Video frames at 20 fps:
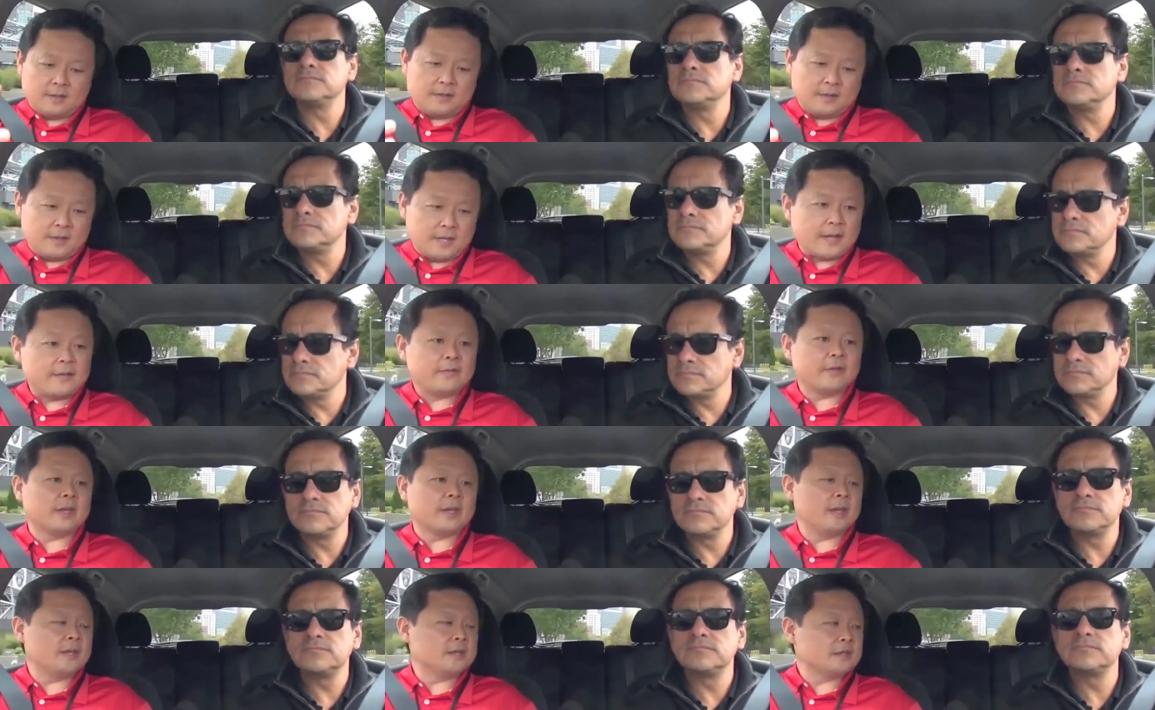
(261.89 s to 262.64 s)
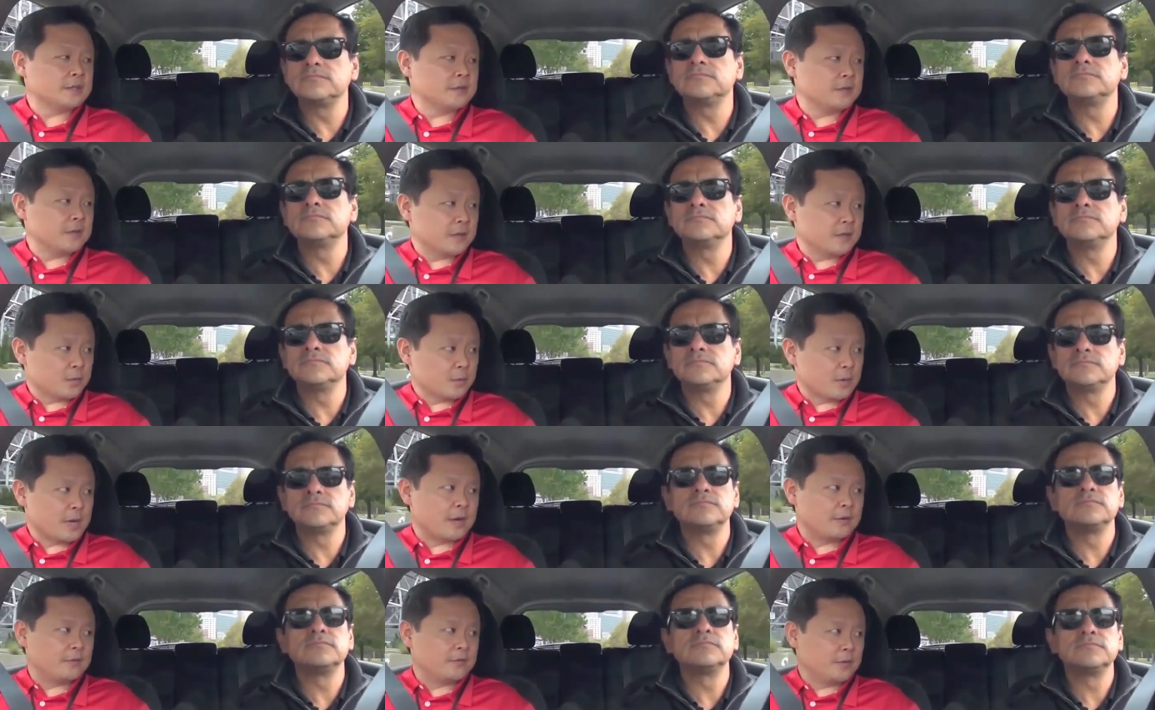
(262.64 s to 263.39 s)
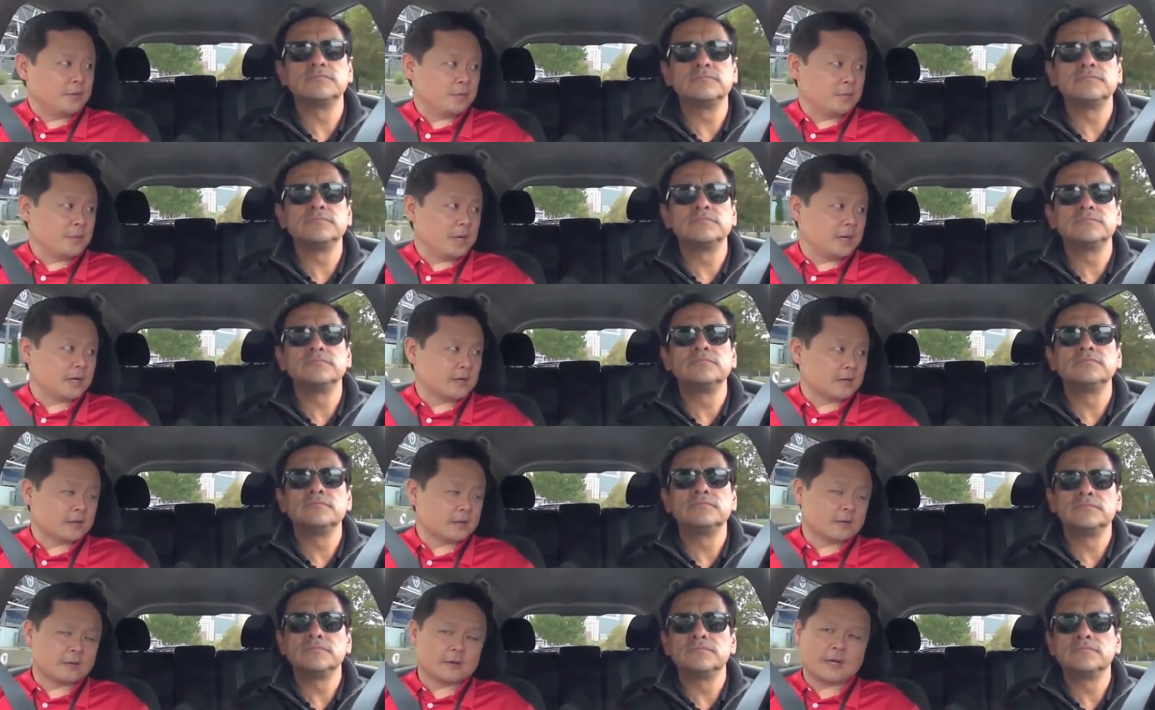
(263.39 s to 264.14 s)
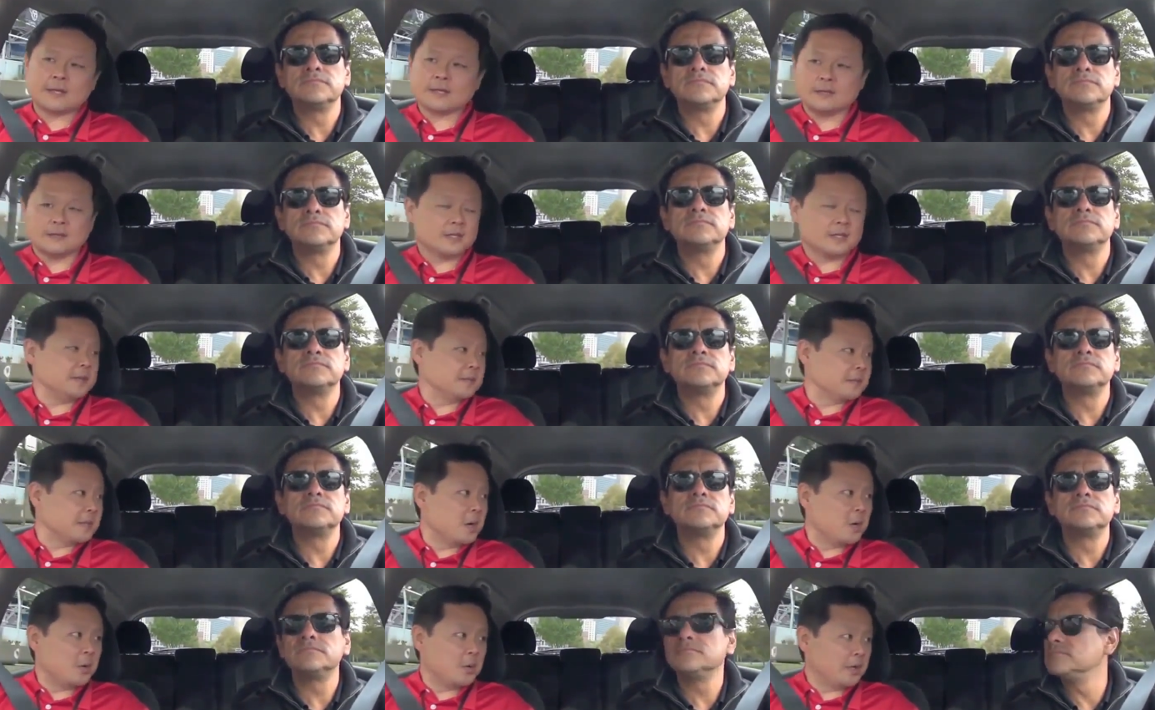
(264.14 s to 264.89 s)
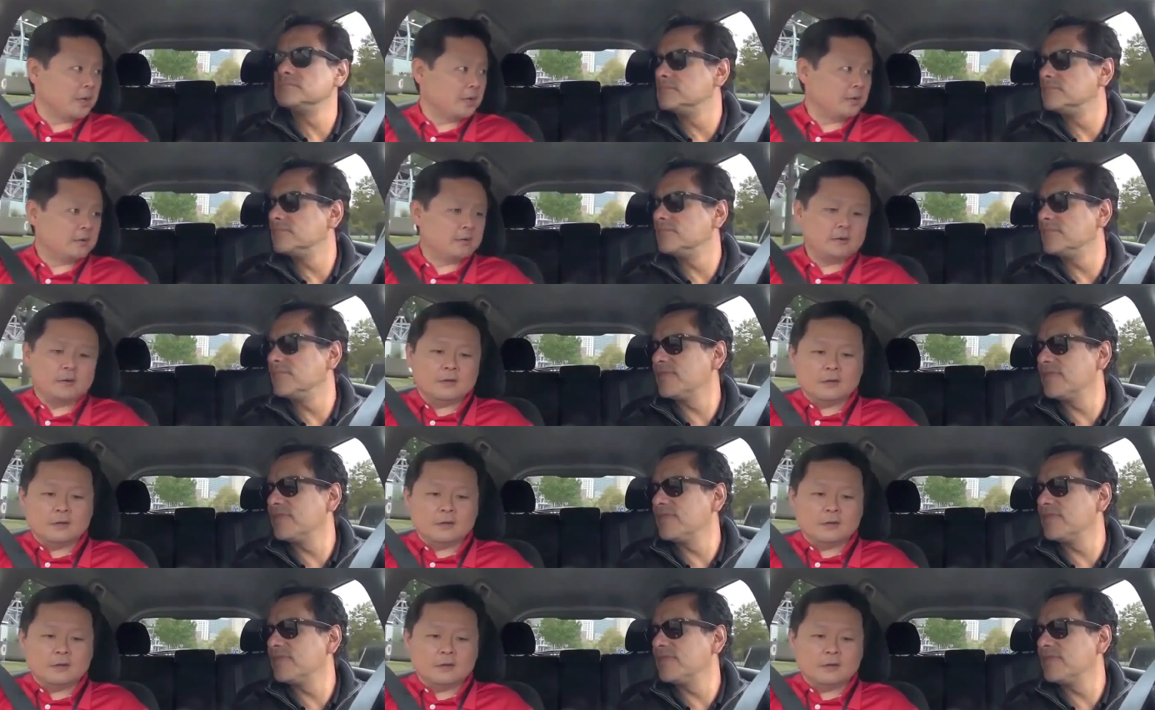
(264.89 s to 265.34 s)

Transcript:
Speaker 1: the navigation, the Around View Monitor. I can keep going